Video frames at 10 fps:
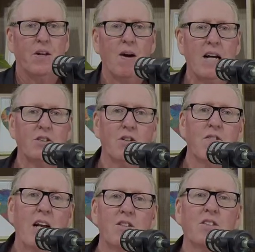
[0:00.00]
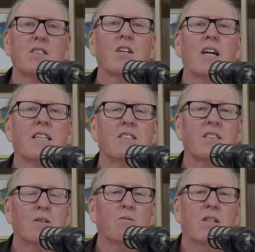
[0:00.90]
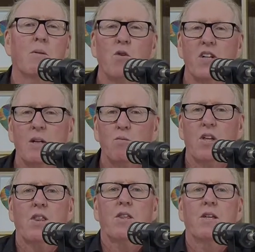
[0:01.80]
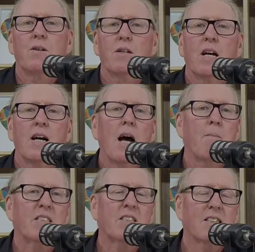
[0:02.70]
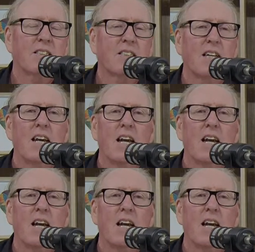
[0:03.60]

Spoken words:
there are two values that I consider when I'm working with a business,